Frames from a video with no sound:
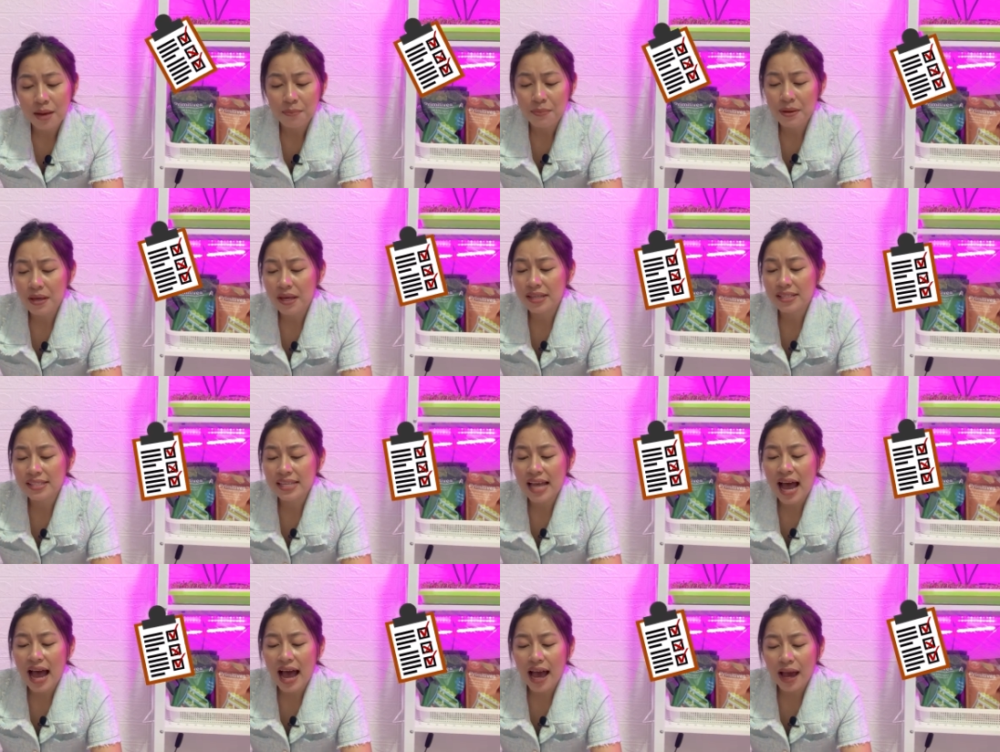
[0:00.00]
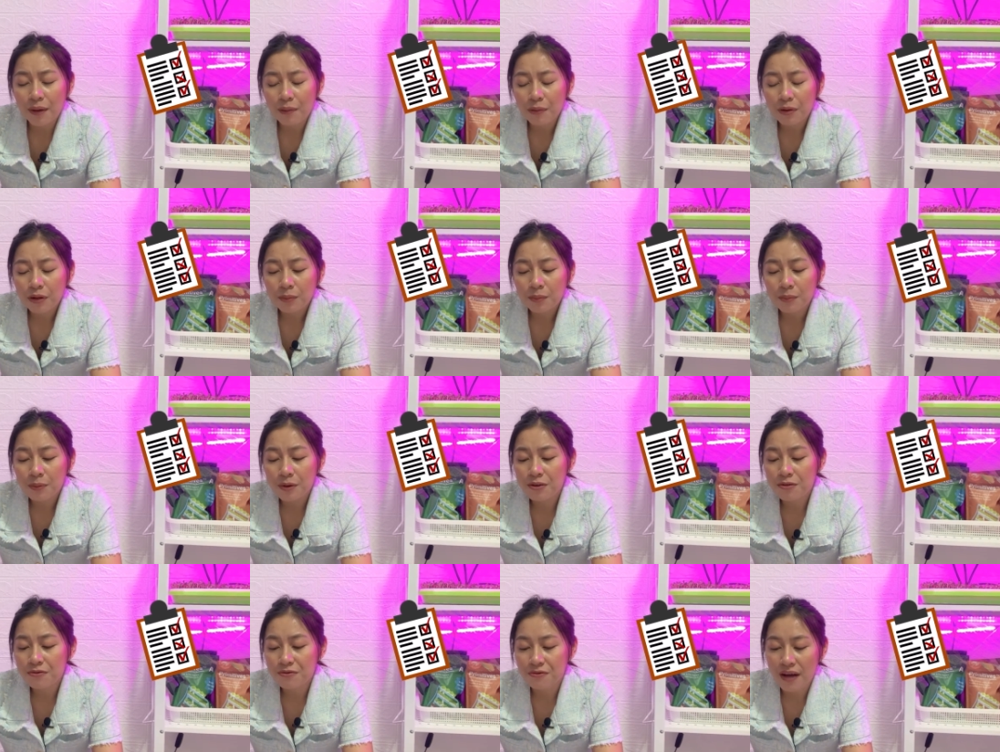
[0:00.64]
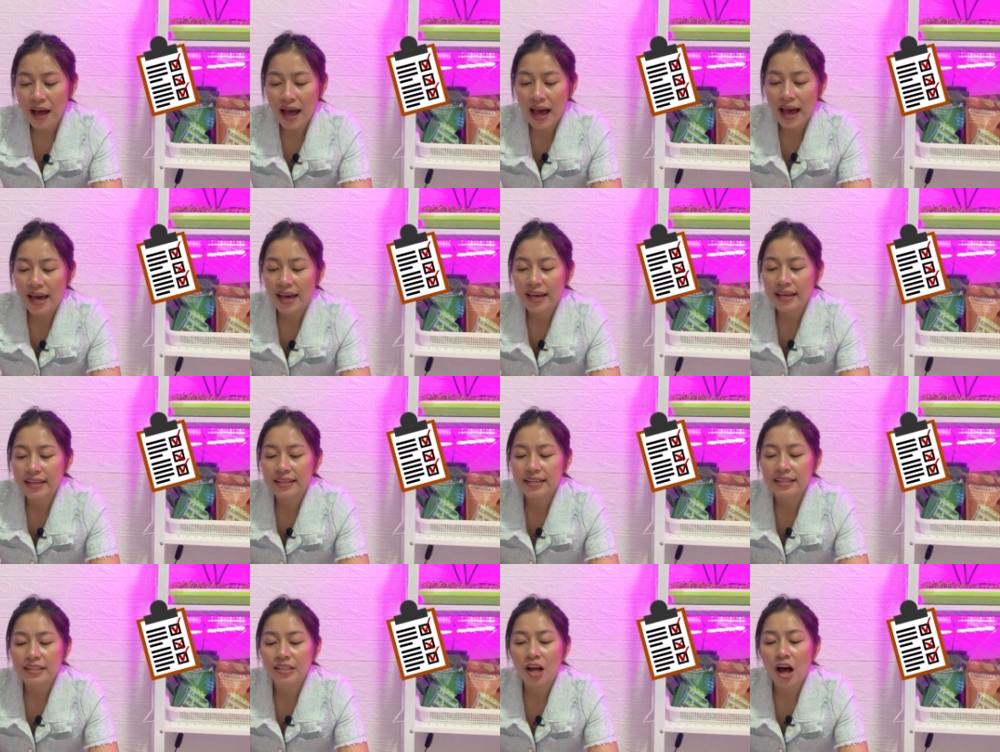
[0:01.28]
because I will
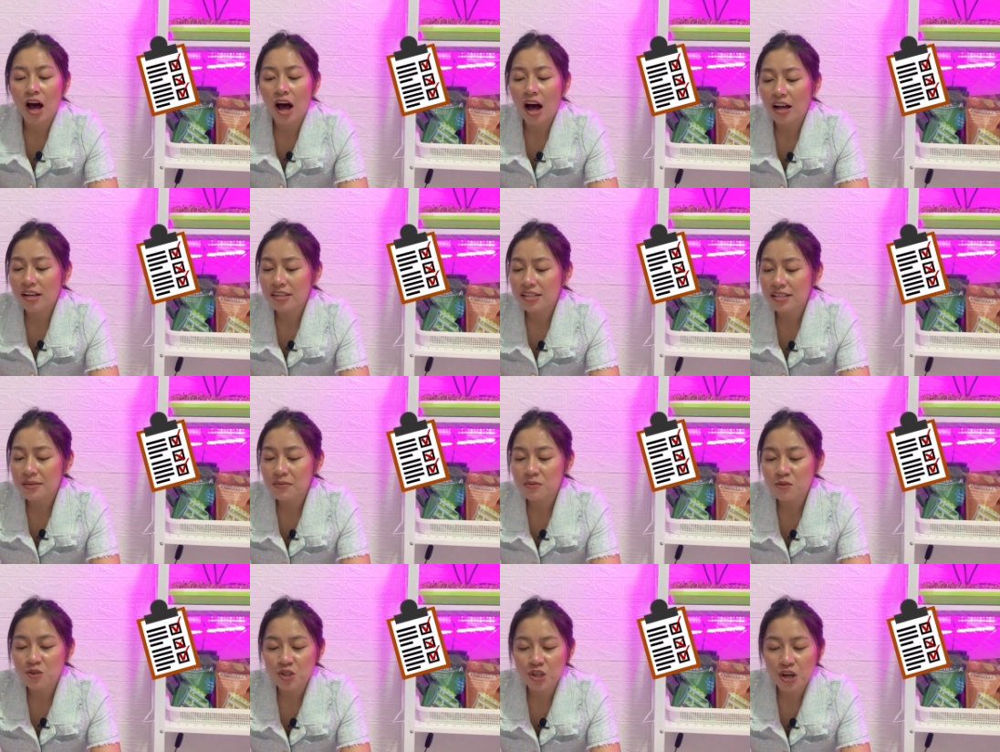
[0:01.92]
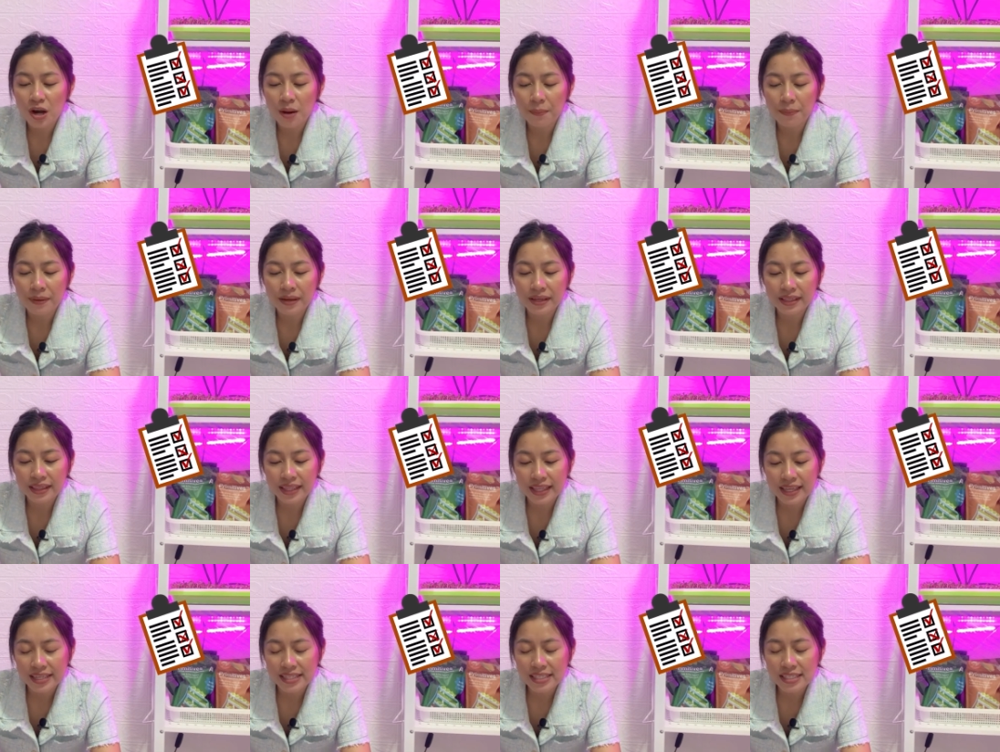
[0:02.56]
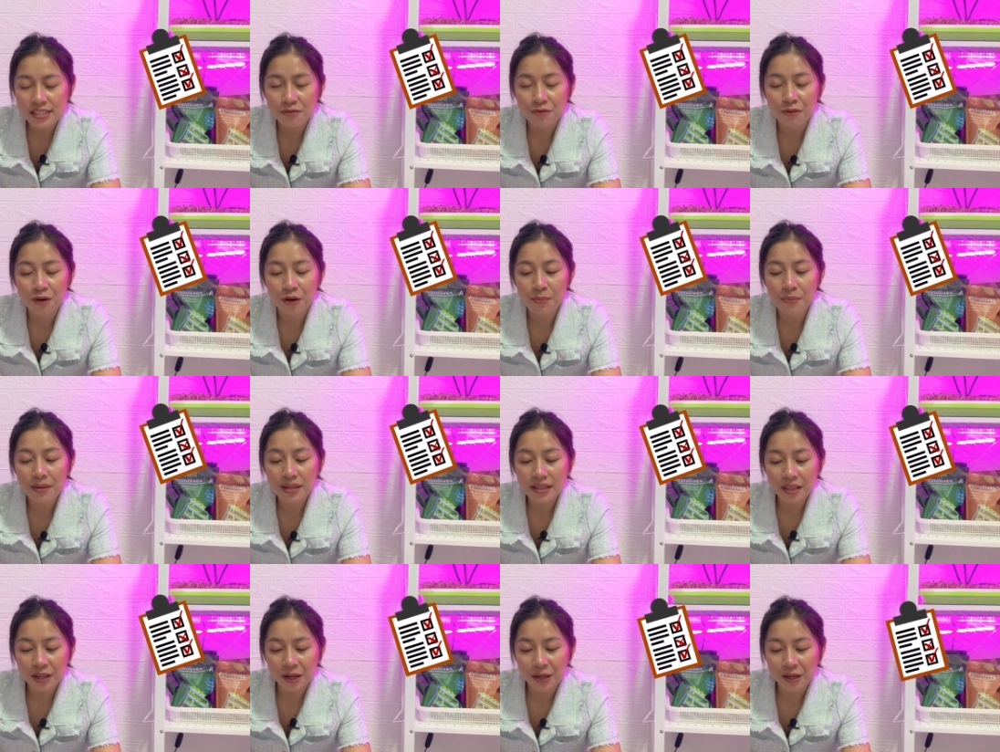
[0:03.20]
provide an awesome shopping list for
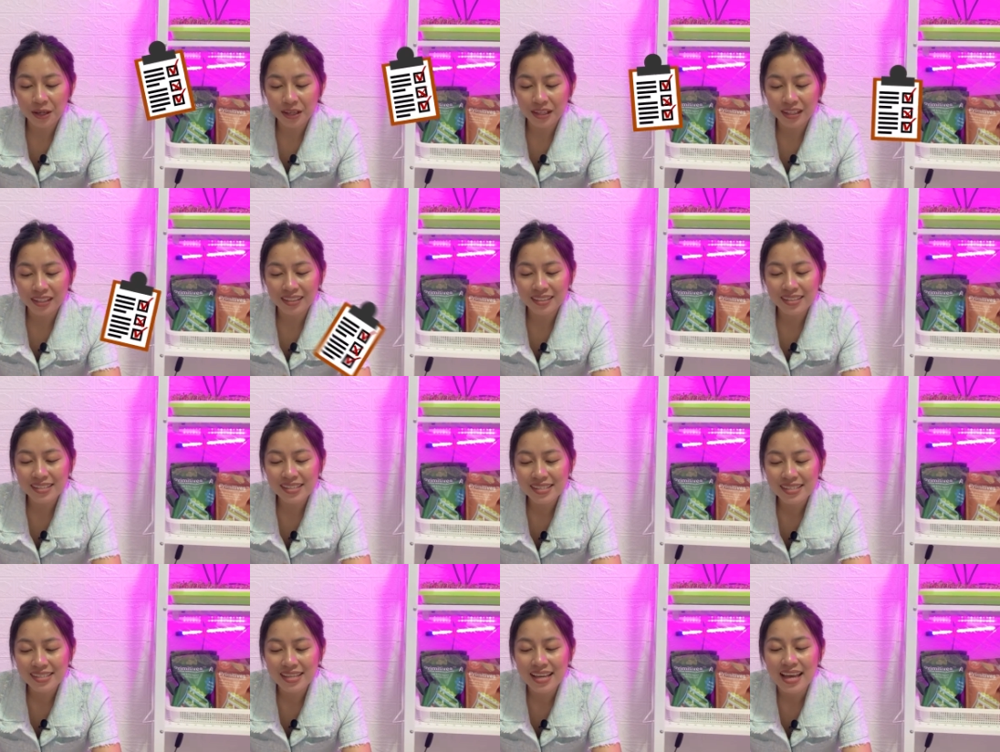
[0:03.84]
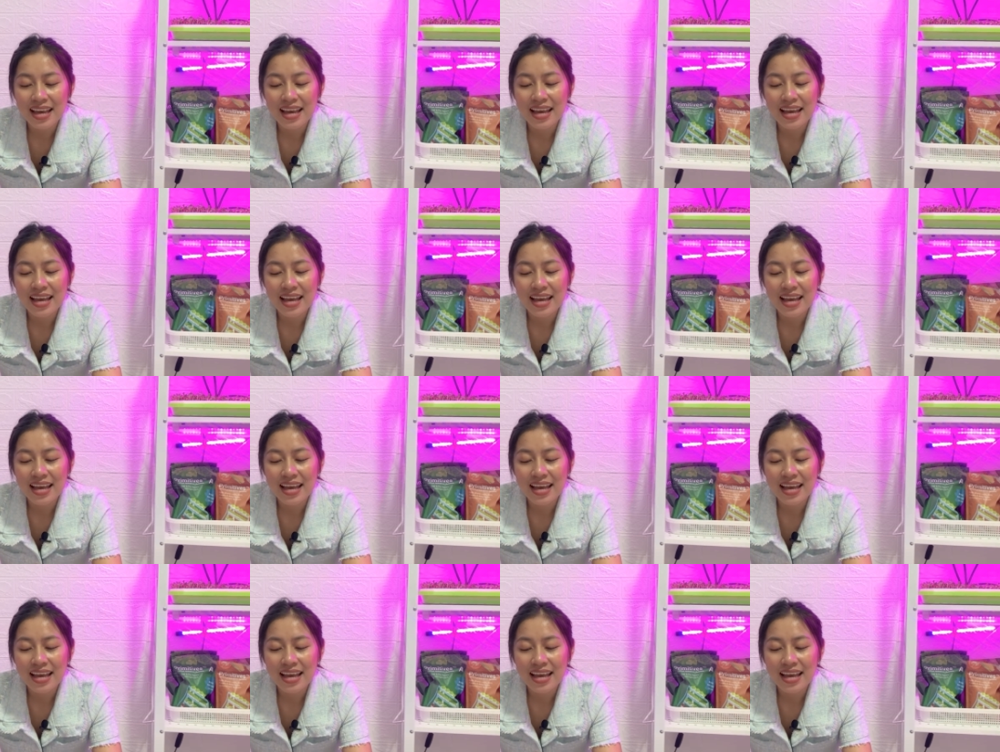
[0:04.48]
materials